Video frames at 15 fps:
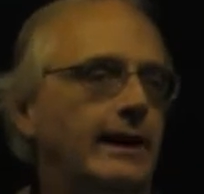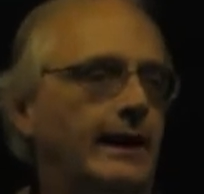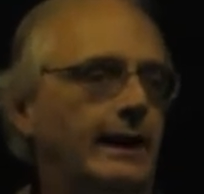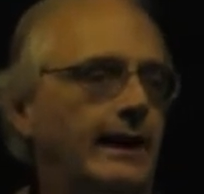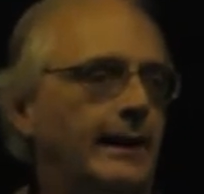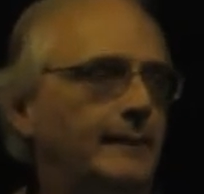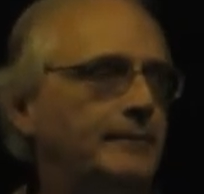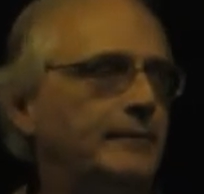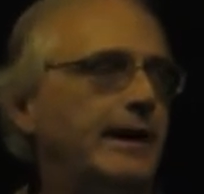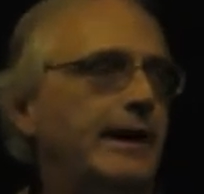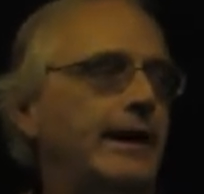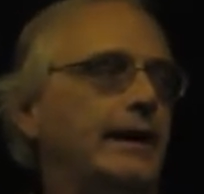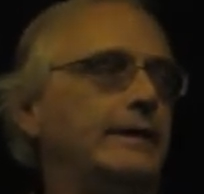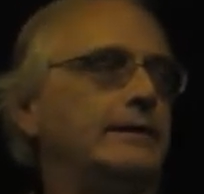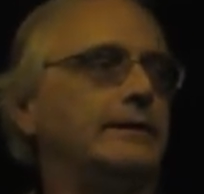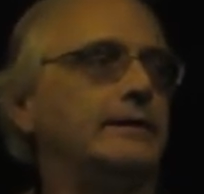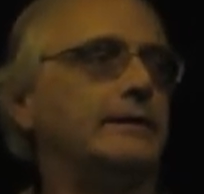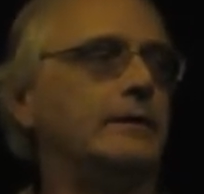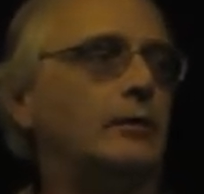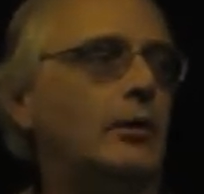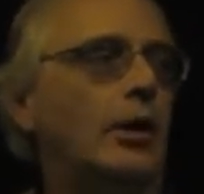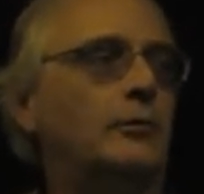um, and,
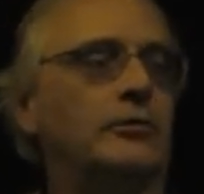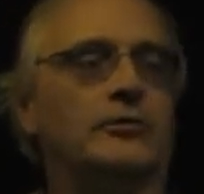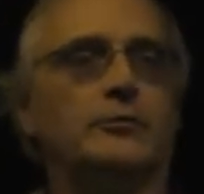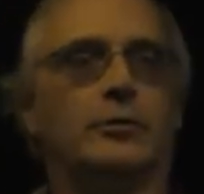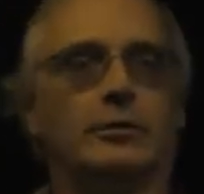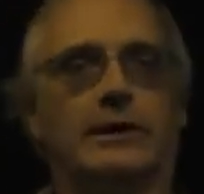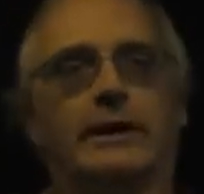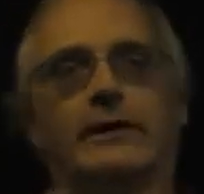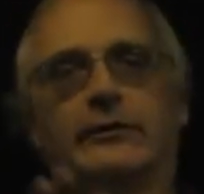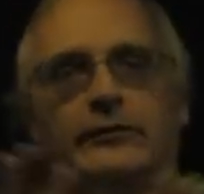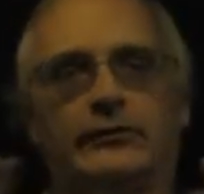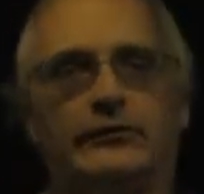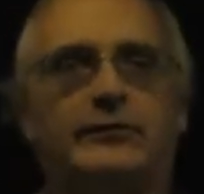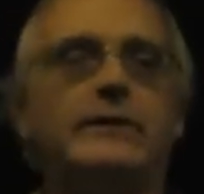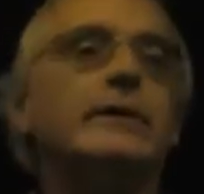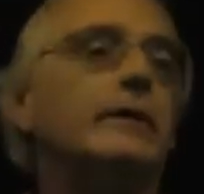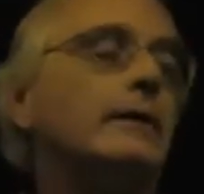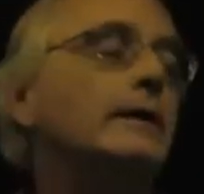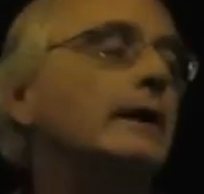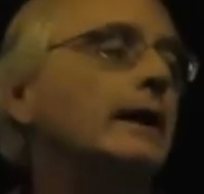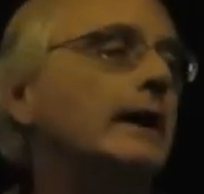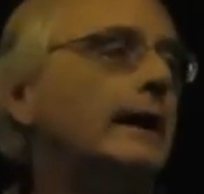you know, almost more like a
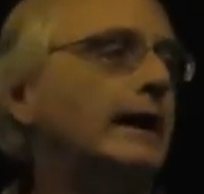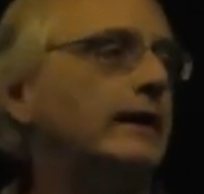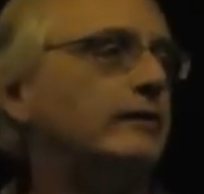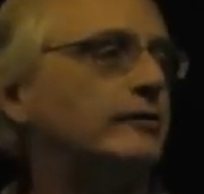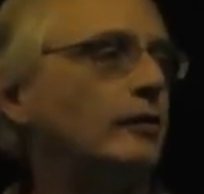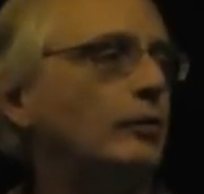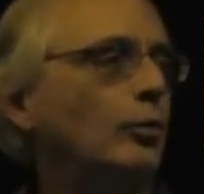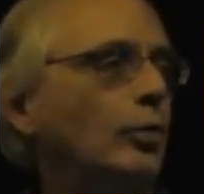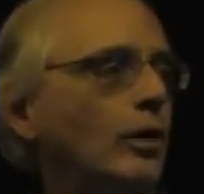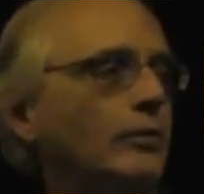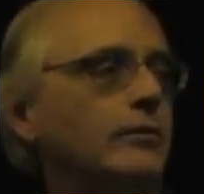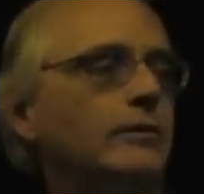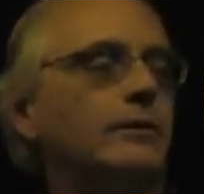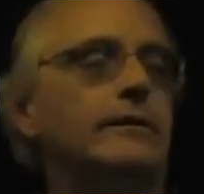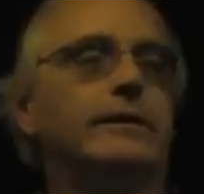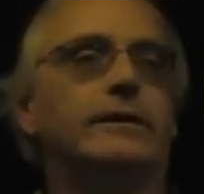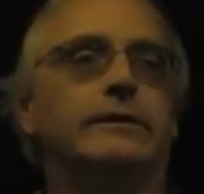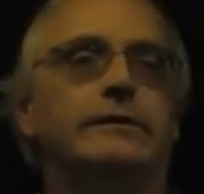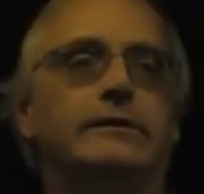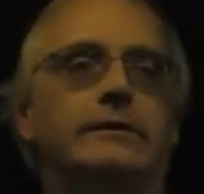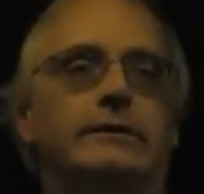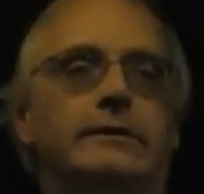sphere. And so what we're going to
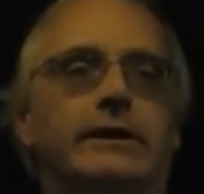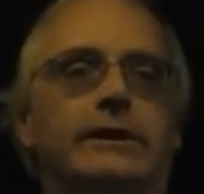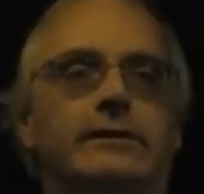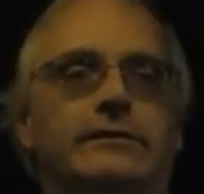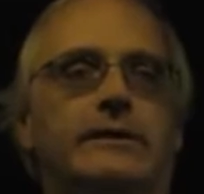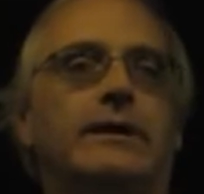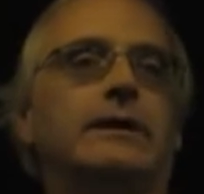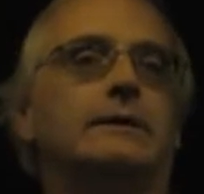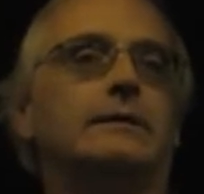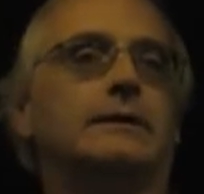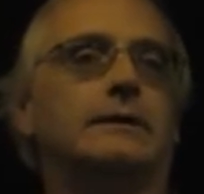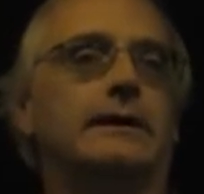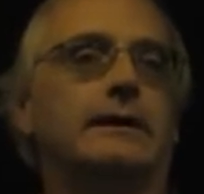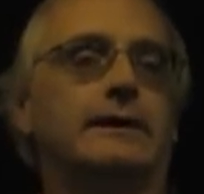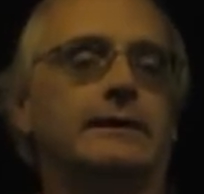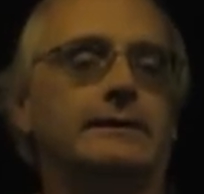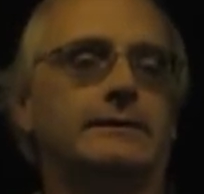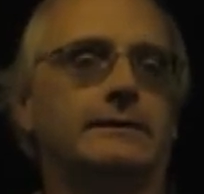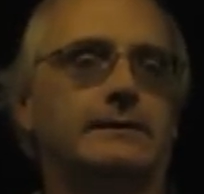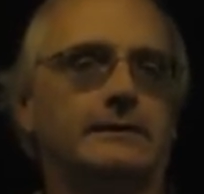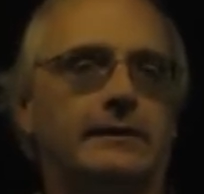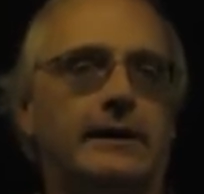do is take a look at, you
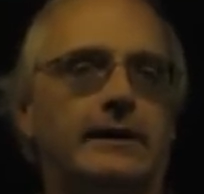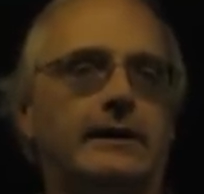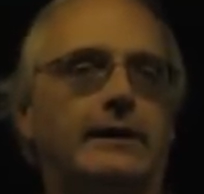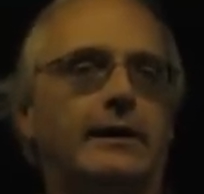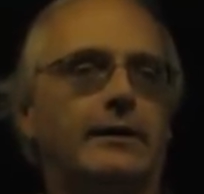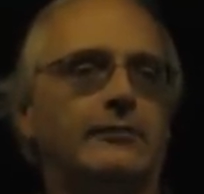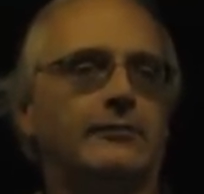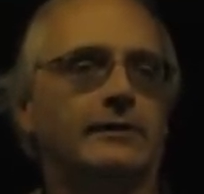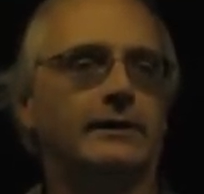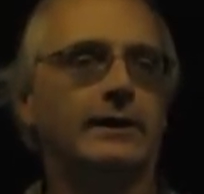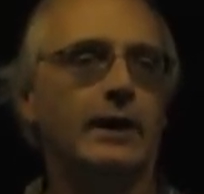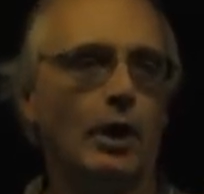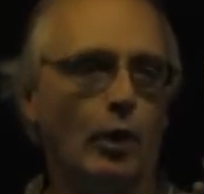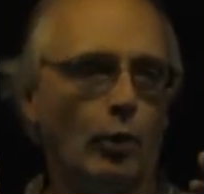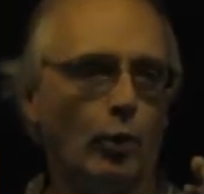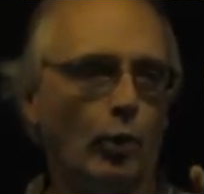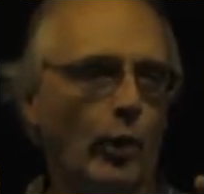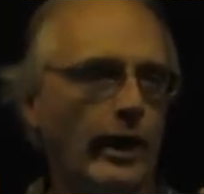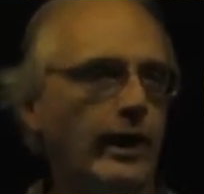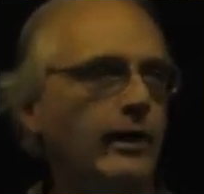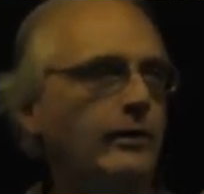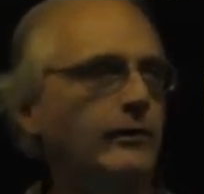know, kind of carefully
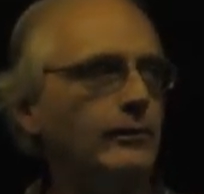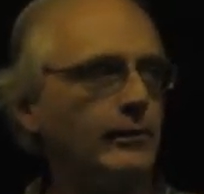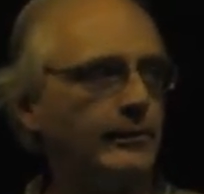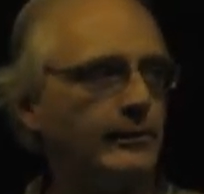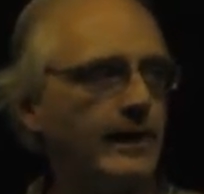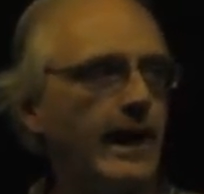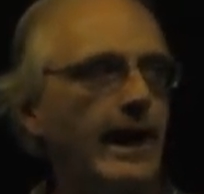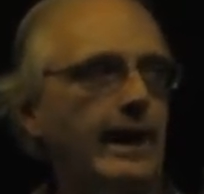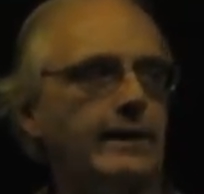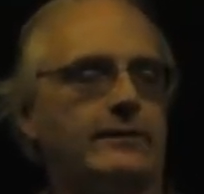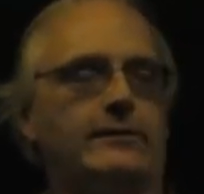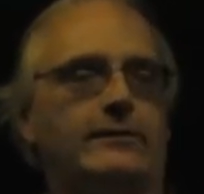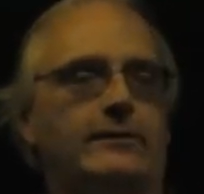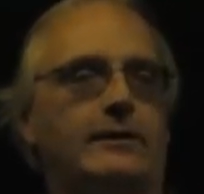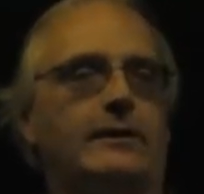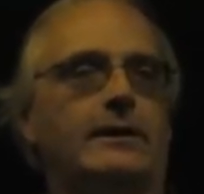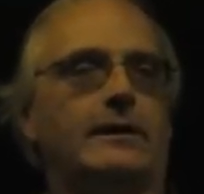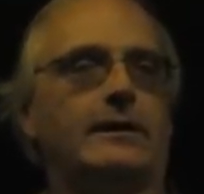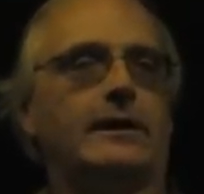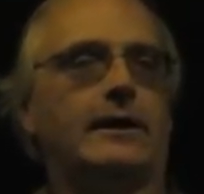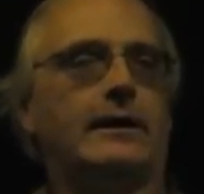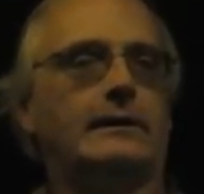where that,
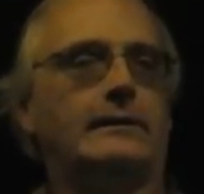uh,